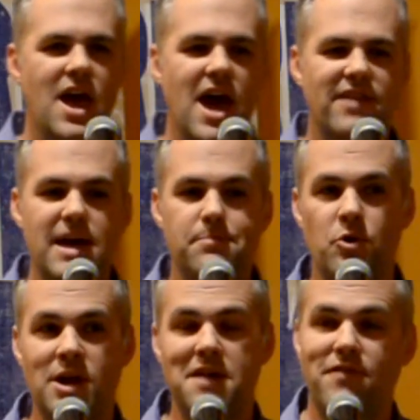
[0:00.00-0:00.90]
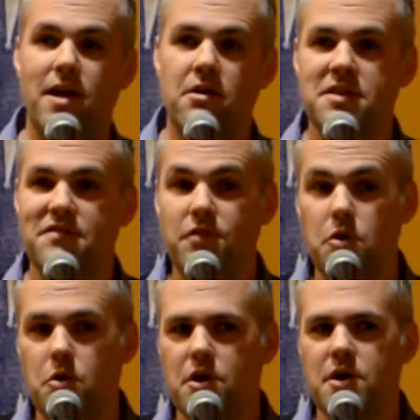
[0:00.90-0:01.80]
At that point, I fell on the
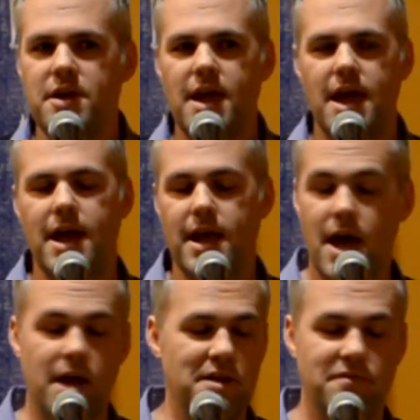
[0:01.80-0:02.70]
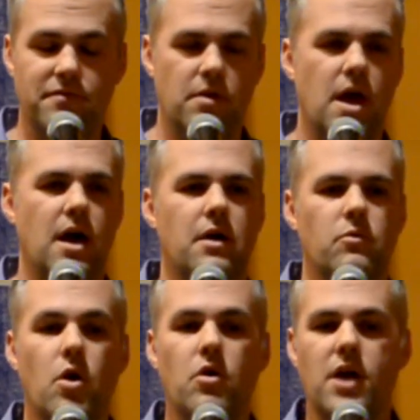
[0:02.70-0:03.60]
floor and I kind of uh,
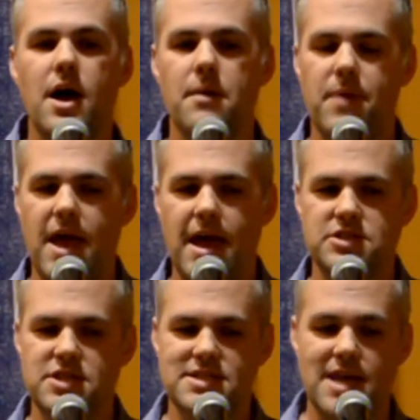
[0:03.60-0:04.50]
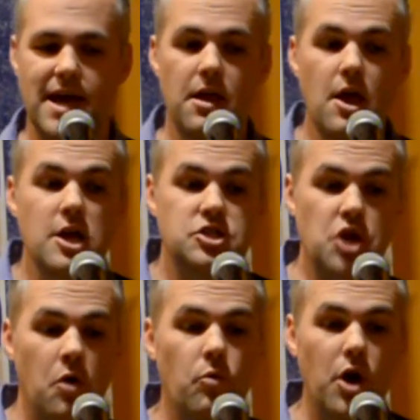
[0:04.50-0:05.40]
woke up, and she said,
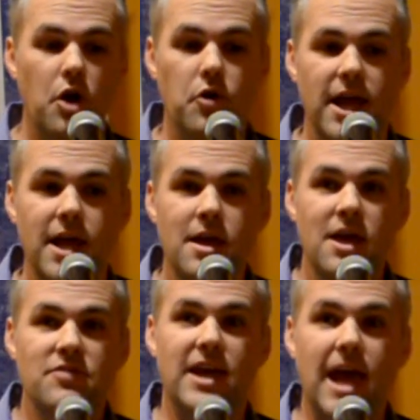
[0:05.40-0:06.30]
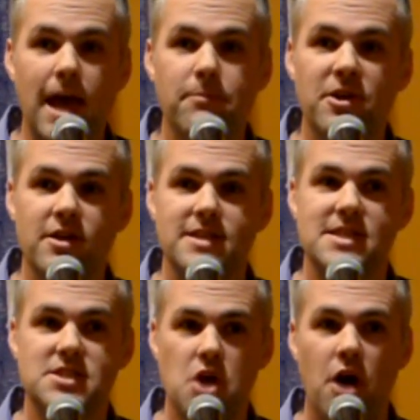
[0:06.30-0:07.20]
Don't worry, the ambulance
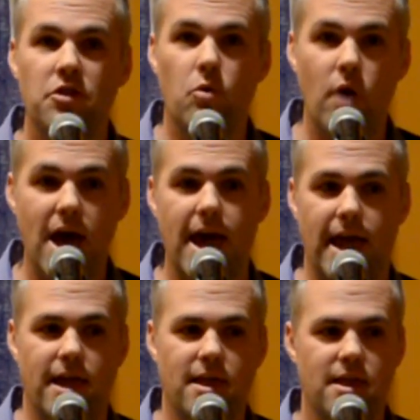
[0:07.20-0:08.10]
is on the way.